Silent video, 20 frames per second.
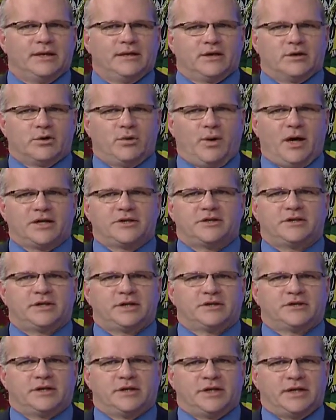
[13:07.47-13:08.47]
The question
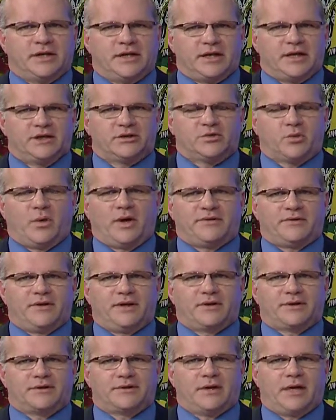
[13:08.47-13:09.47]
is what
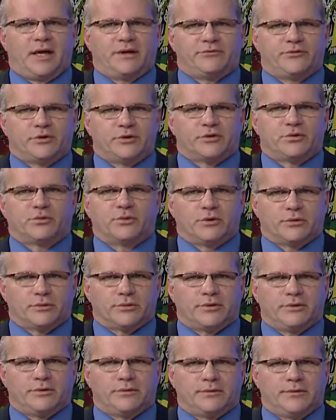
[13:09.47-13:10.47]
they said the
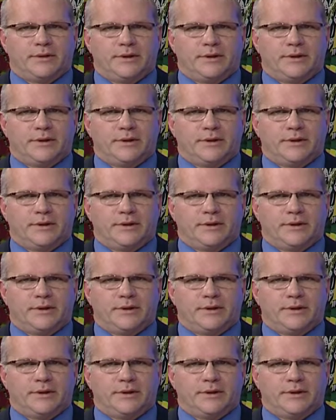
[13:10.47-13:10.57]
truth?